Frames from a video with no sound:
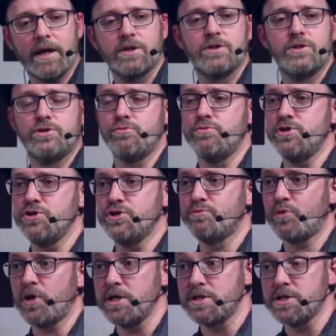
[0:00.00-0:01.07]
act to reduce
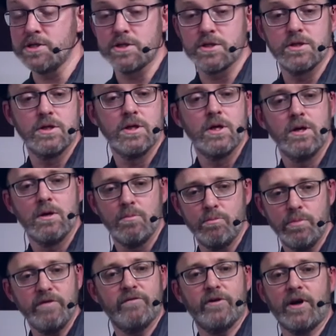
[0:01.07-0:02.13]
prices,
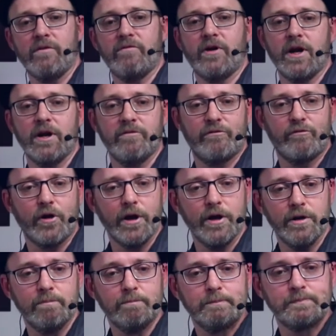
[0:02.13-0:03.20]
be very, very afraid.